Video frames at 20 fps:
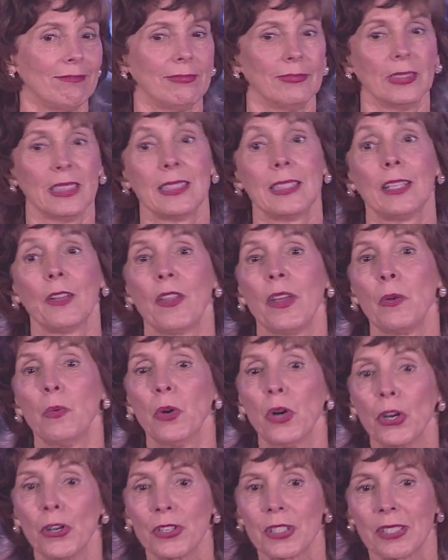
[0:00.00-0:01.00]
until they
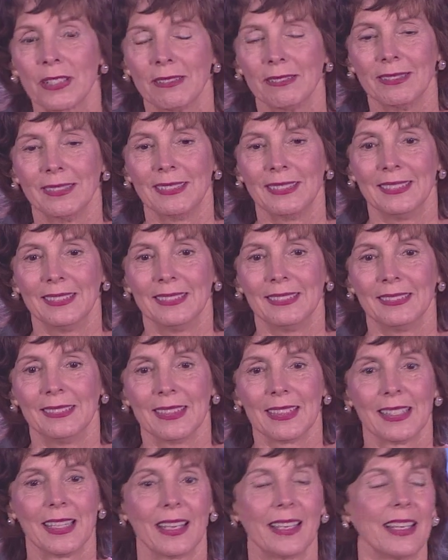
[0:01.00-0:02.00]
weren't.
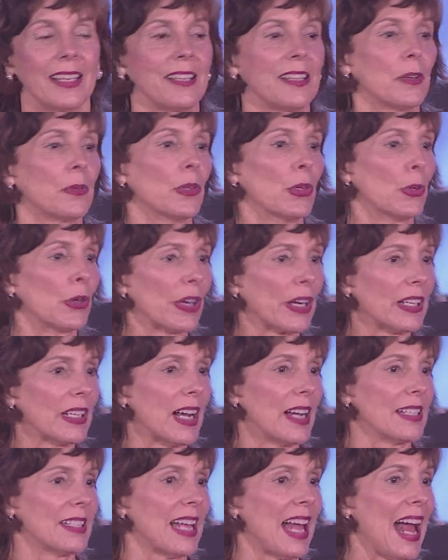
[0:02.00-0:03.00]
Suddenly, there were
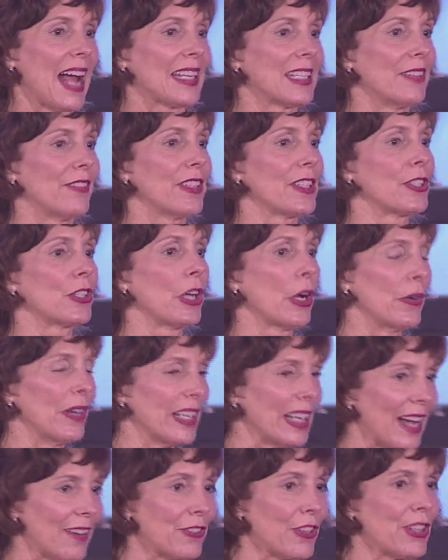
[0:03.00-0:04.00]
organized activists
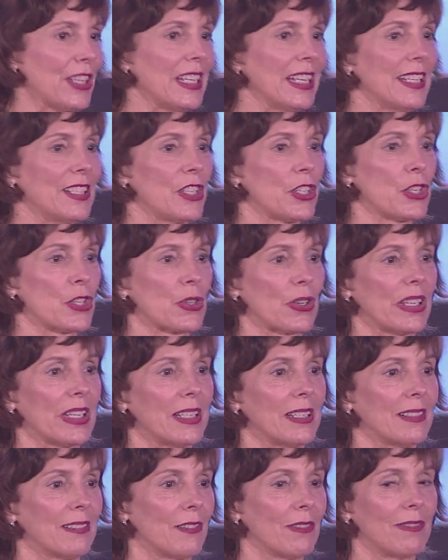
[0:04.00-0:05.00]
going after the
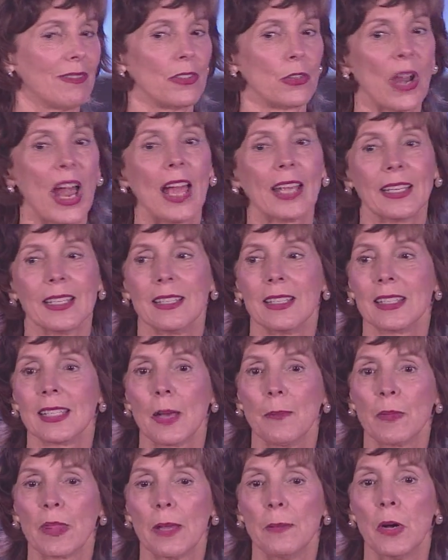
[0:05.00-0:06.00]
industry. dragging
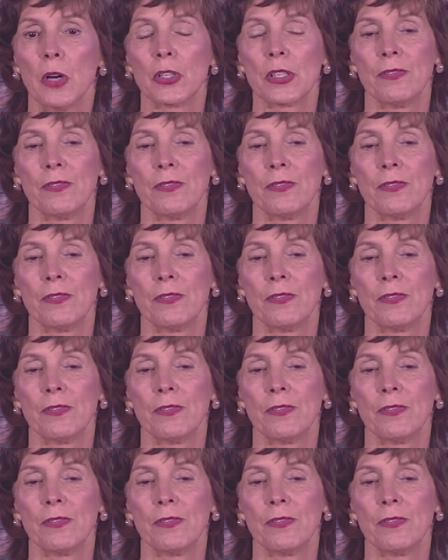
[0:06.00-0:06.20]
some of the most